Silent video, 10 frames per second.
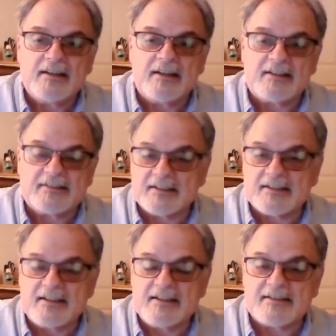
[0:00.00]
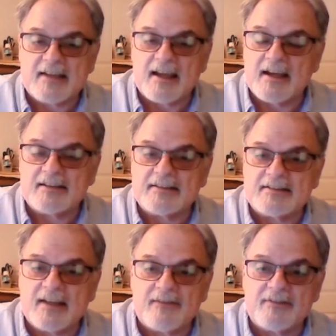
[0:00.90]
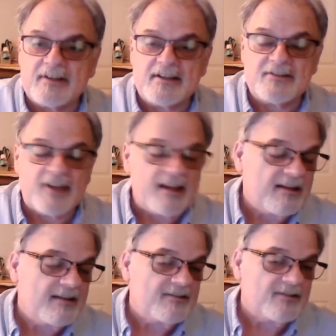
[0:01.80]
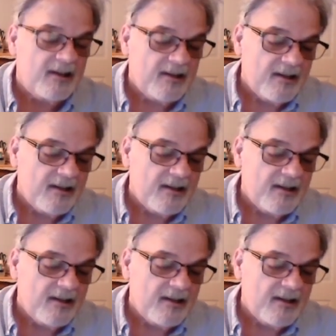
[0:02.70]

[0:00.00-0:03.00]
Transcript: 60s and 70s, 80s,